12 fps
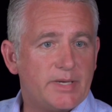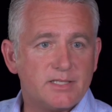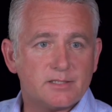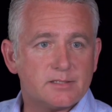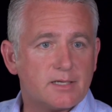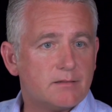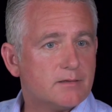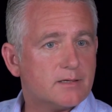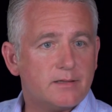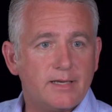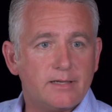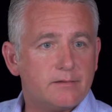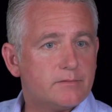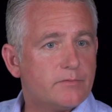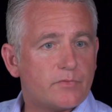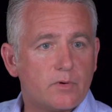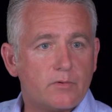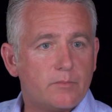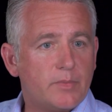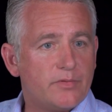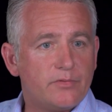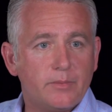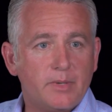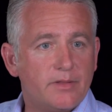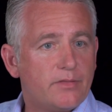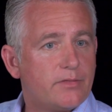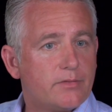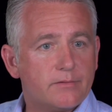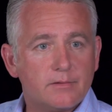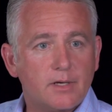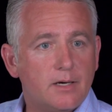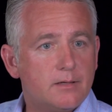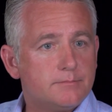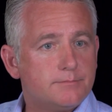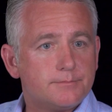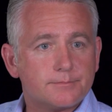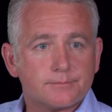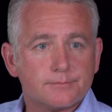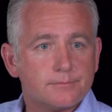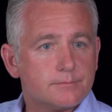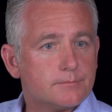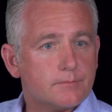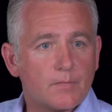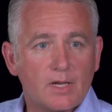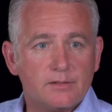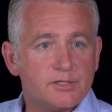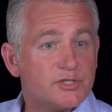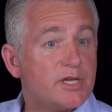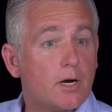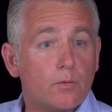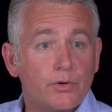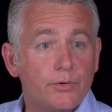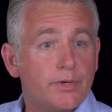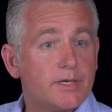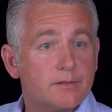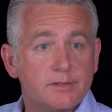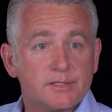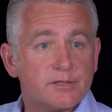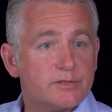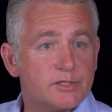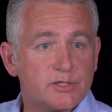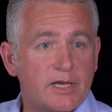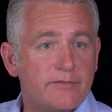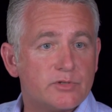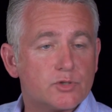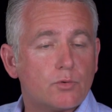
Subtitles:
basis. I look on that for month to month to see how we're doing as kind of a